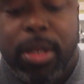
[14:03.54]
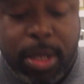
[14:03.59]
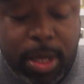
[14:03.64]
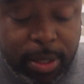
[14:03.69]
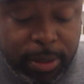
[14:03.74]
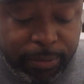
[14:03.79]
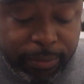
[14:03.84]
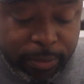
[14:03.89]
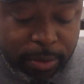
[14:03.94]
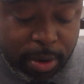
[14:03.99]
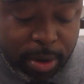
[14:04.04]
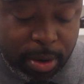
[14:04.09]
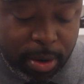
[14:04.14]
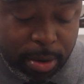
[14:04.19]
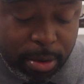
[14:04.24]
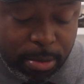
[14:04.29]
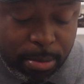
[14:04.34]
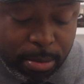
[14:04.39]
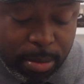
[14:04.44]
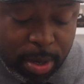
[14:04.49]
and it's
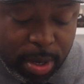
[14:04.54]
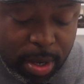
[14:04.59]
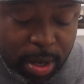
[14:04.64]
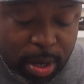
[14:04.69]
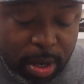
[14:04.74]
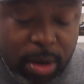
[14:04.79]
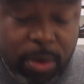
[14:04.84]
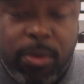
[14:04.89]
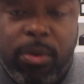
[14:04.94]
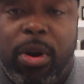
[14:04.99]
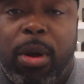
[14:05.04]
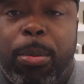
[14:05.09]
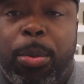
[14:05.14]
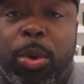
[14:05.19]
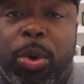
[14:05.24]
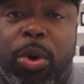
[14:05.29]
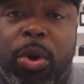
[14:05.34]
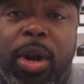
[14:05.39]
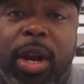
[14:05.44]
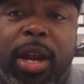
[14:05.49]
from
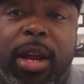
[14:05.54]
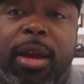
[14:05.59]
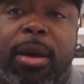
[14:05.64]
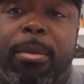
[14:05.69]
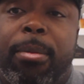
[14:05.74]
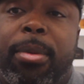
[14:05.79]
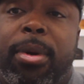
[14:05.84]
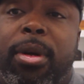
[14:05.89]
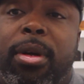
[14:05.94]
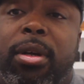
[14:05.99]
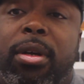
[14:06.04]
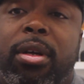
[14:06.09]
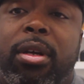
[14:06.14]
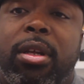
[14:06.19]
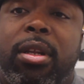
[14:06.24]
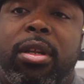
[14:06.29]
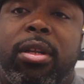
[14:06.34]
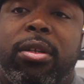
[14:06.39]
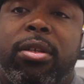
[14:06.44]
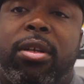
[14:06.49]
Robert Graham,
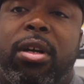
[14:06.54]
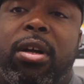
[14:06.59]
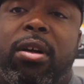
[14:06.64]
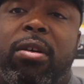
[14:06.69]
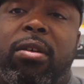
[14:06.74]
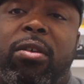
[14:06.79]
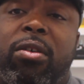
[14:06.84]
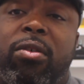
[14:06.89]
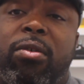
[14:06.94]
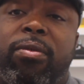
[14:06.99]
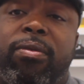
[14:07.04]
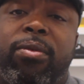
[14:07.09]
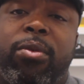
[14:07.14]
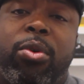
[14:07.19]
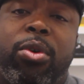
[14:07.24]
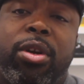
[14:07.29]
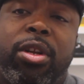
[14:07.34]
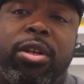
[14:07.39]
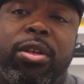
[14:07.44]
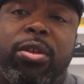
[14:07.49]
and it's called
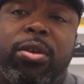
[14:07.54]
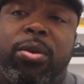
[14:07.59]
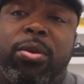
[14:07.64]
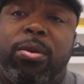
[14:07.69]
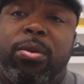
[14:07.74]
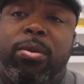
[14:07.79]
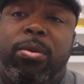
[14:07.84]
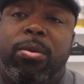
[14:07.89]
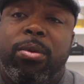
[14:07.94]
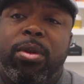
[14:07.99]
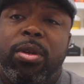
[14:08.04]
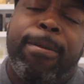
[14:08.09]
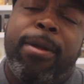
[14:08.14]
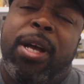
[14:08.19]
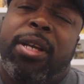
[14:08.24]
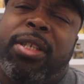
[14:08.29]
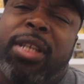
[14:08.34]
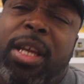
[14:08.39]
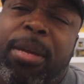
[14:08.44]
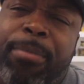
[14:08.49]
Fortitude.
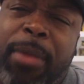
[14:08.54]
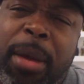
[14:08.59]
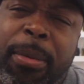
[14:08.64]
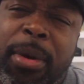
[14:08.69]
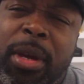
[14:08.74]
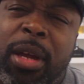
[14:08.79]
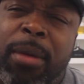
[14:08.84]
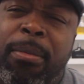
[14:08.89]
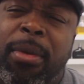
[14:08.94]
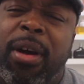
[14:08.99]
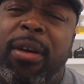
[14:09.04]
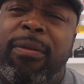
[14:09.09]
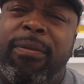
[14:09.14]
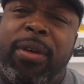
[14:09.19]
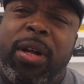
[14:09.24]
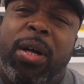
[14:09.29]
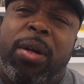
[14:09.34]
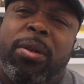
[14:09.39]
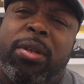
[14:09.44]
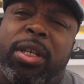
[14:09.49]
Now, I said maybe in my
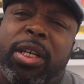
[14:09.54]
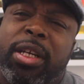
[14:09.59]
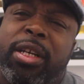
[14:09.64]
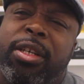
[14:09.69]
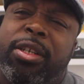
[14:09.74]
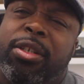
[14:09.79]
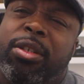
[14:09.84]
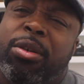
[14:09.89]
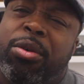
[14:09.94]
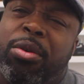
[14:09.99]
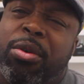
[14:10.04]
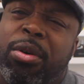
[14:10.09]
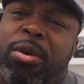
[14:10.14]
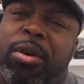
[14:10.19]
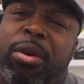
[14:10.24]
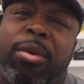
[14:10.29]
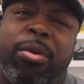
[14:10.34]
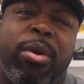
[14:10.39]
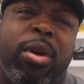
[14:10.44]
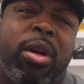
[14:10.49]
fall list,
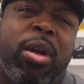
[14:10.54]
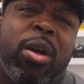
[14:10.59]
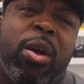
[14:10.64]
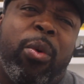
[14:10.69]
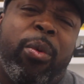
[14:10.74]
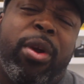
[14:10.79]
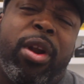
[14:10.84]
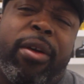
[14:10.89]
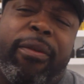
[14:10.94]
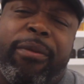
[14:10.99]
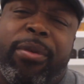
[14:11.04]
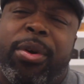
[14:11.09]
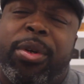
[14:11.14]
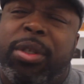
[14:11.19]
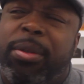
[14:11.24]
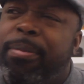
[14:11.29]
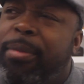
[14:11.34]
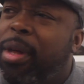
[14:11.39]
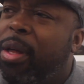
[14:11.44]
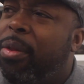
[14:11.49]
or when I
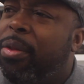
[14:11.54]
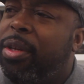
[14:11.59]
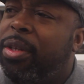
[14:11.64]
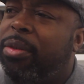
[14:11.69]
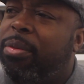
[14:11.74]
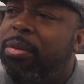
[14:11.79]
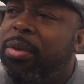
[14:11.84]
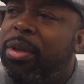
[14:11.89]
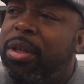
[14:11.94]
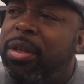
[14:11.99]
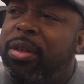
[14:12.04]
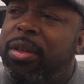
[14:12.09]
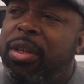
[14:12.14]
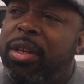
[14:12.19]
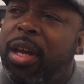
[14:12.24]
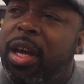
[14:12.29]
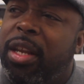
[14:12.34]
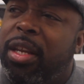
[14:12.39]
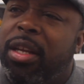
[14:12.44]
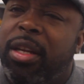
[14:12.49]
first smelled this
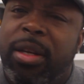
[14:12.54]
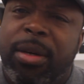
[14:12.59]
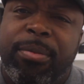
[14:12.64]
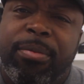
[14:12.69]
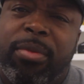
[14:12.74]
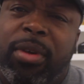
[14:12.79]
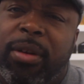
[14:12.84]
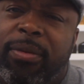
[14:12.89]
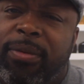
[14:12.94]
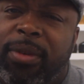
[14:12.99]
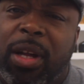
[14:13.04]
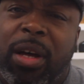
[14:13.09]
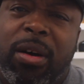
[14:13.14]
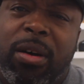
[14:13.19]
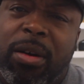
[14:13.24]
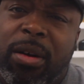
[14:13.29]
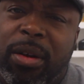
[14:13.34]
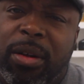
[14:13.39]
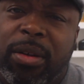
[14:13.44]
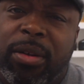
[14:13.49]
one, I did a
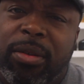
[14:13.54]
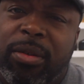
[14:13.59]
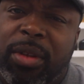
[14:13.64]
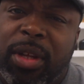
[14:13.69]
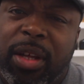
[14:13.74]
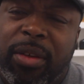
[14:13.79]
vlog